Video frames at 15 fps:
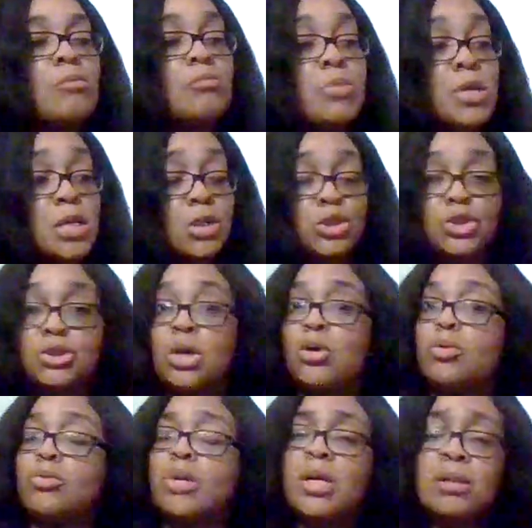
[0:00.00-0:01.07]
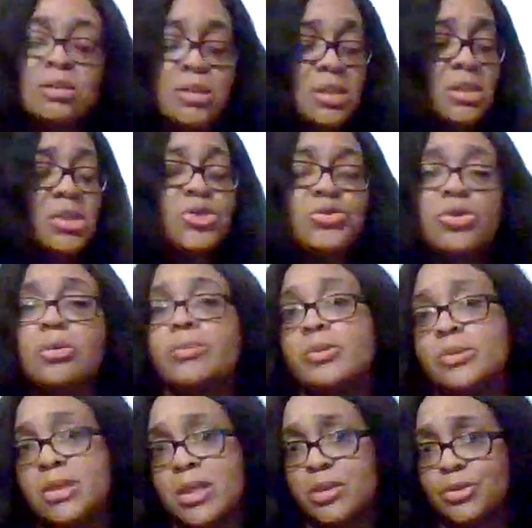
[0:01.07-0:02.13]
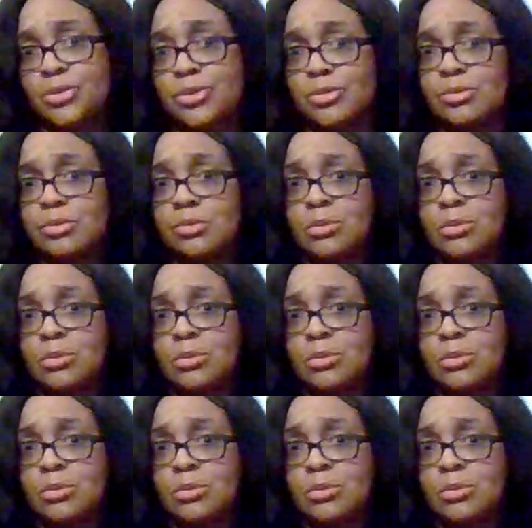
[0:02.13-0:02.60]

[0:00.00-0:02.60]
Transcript: being showed this is your potential.